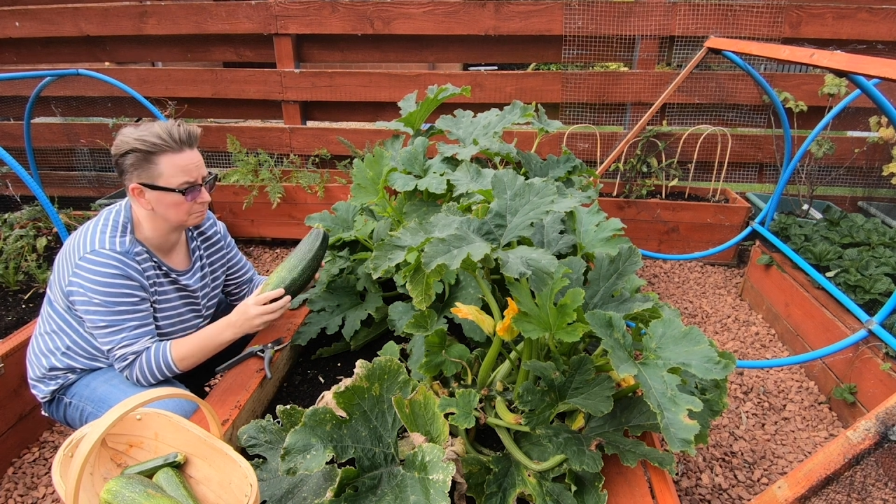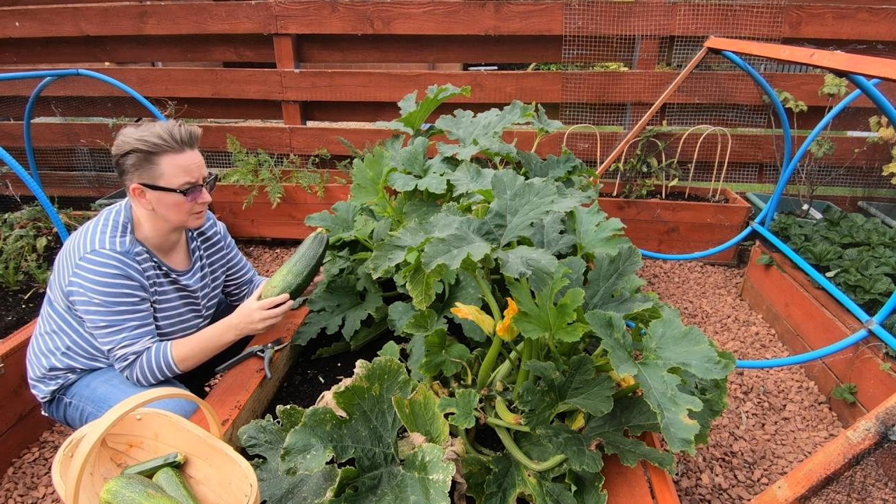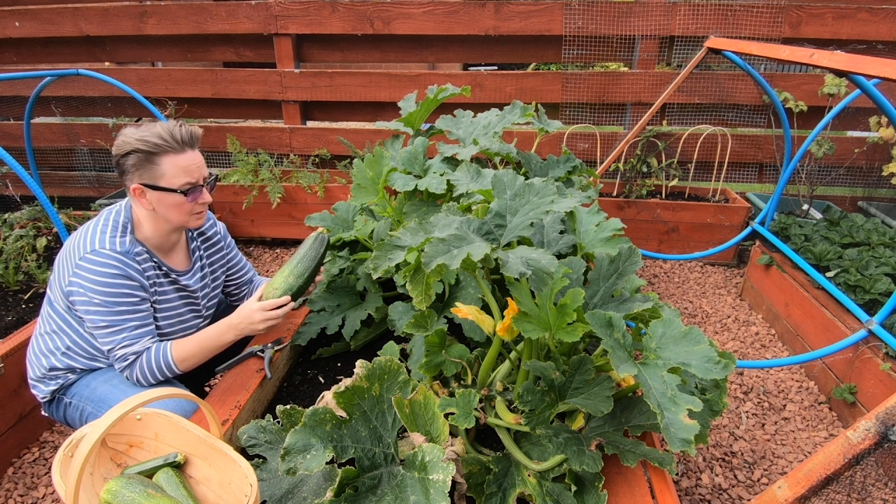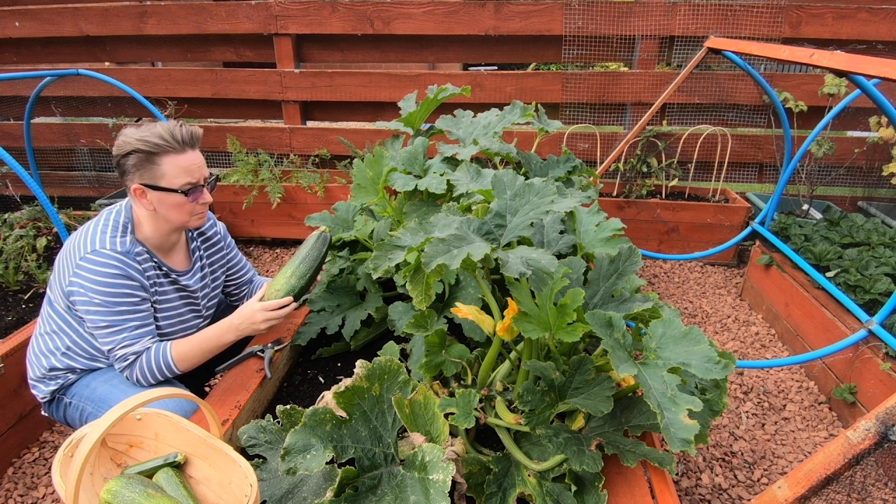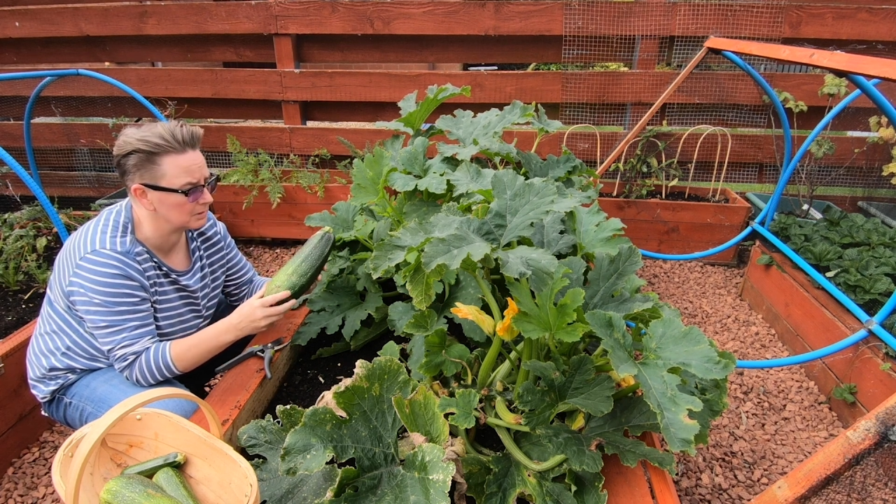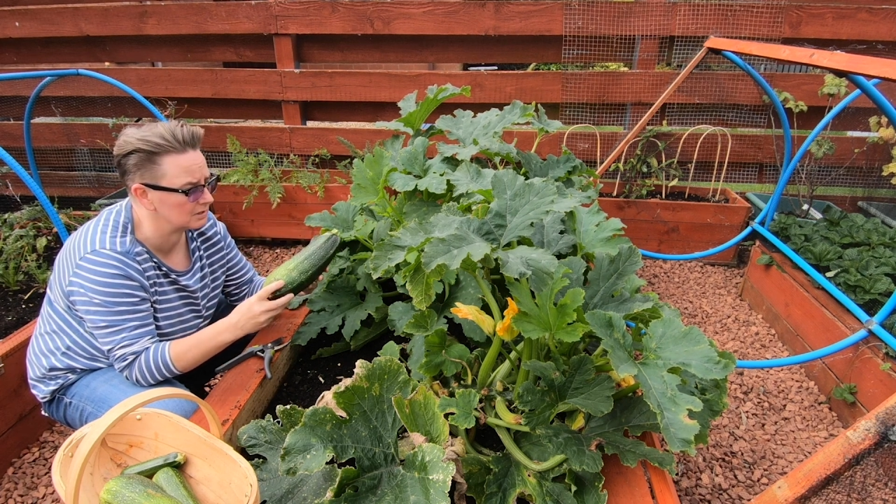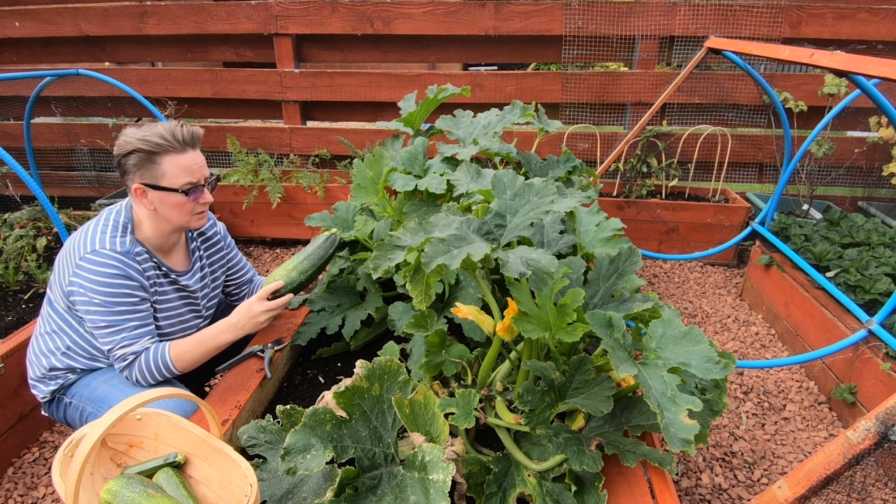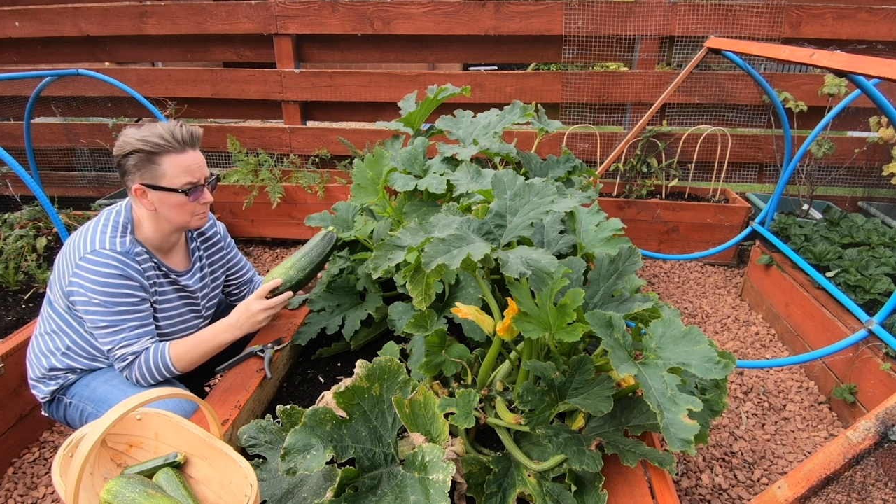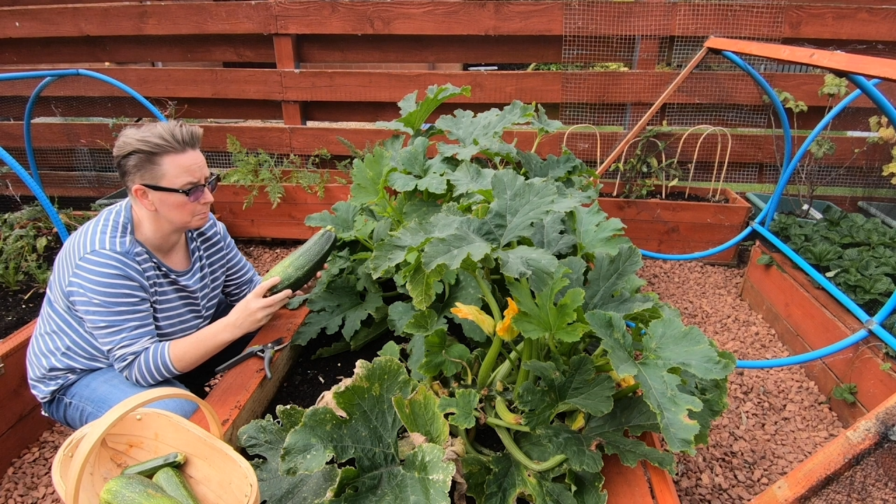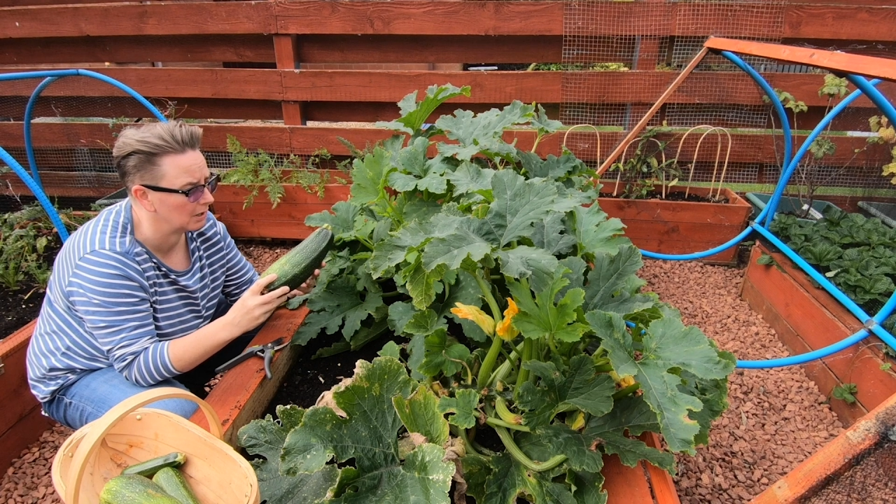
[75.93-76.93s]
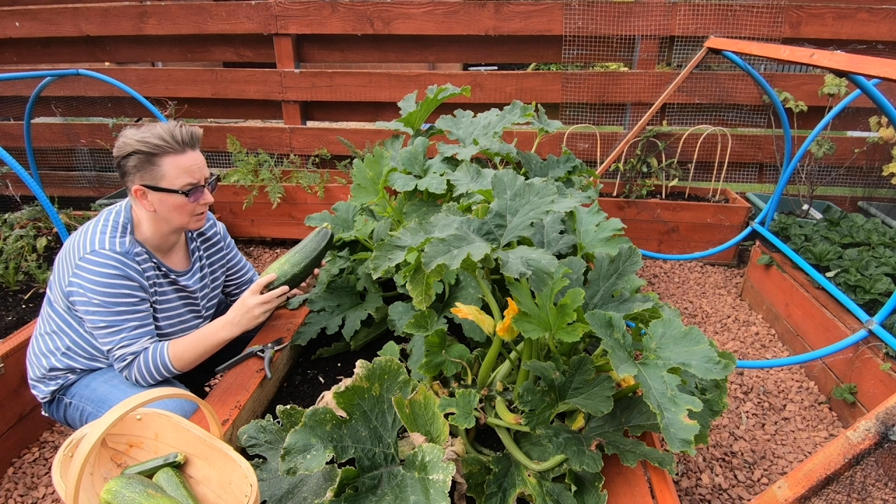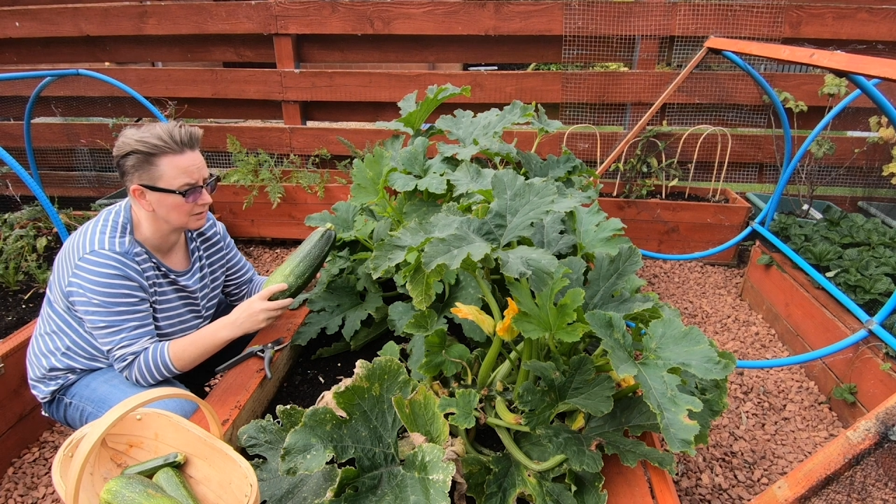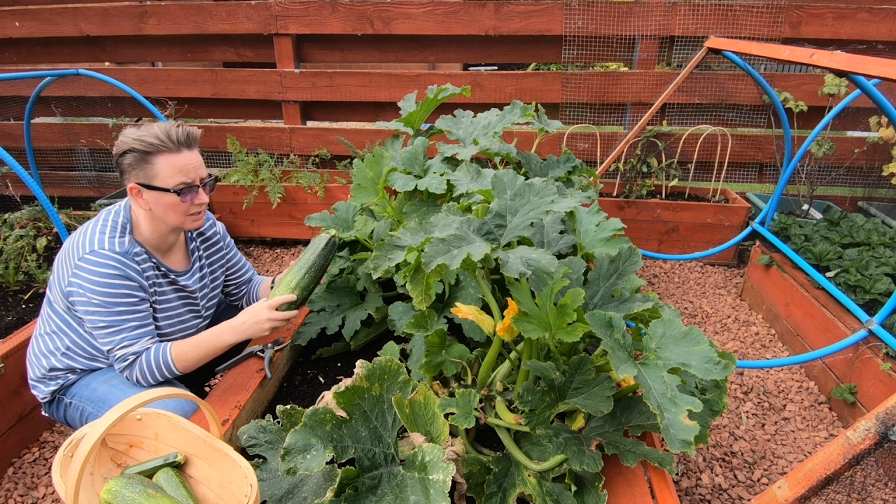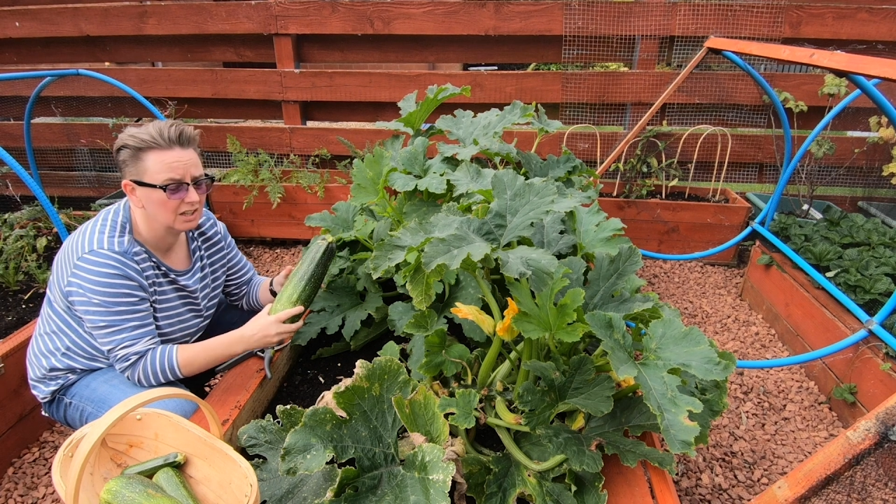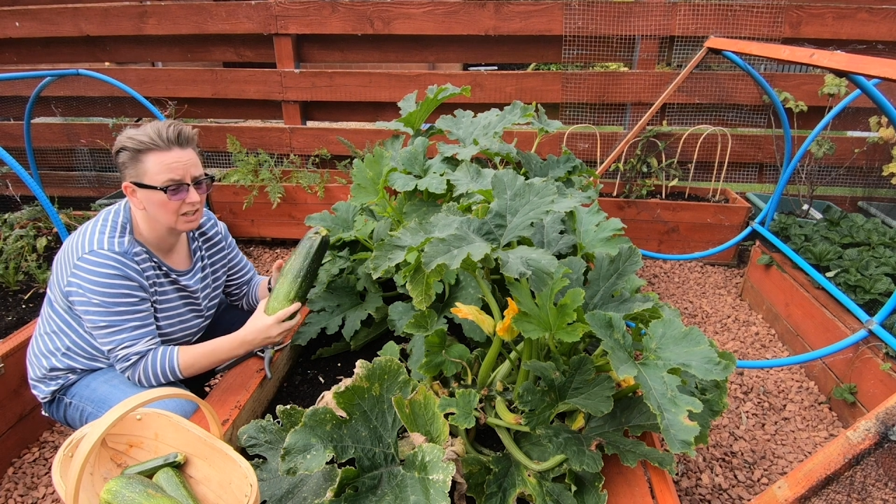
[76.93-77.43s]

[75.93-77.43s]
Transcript: bits and pieces, but